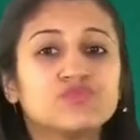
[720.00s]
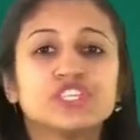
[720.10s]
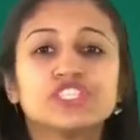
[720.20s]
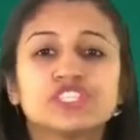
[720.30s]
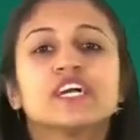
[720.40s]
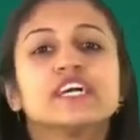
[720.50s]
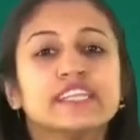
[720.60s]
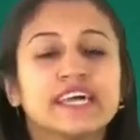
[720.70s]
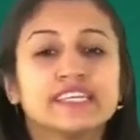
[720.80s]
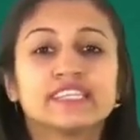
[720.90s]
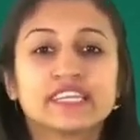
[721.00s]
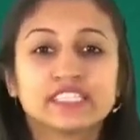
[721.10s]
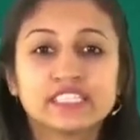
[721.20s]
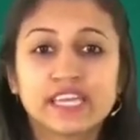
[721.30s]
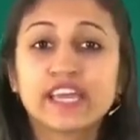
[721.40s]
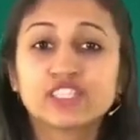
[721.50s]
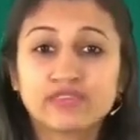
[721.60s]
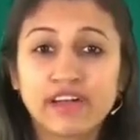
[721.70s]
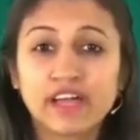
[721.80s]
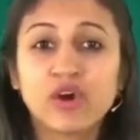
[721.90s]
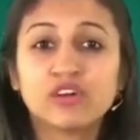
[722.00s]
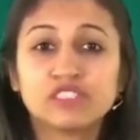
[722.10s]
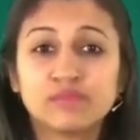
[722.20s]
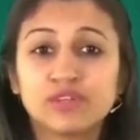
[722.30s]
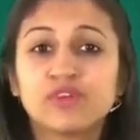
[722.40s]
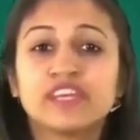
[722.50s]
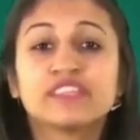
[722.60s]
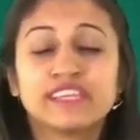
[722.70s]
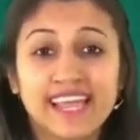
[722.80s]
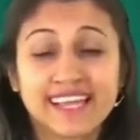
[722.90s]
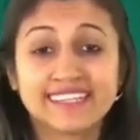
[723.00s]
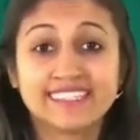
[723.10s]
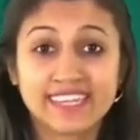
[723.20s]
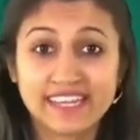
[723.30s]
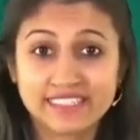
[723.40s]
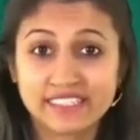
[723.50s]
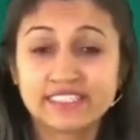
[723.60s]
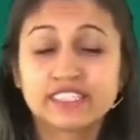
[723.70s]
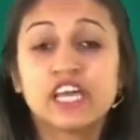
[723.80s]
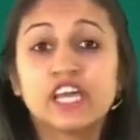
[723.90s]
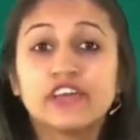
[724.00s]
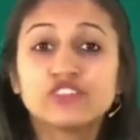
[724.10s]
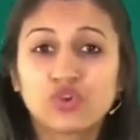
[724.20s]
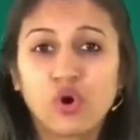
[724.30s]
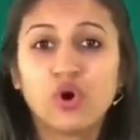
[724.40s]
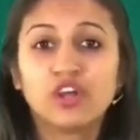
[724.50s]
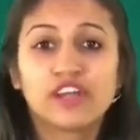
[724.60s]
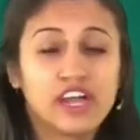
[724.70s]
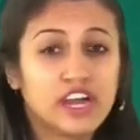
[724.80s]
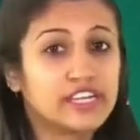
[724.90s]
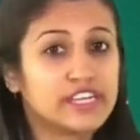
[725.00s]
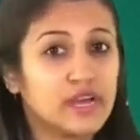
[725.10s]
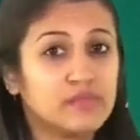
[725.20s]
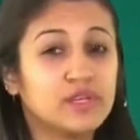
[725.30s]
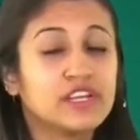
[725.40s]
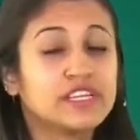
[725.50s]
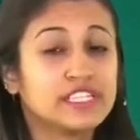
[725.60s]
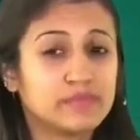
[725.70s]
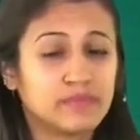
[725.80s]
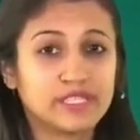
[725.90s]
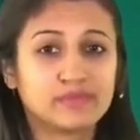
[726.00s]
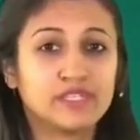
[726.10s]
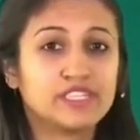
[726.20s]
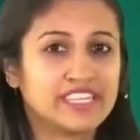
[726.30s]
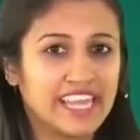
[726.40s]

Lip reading: in which there is an exchange of ions between the reactants like this is called a double displacement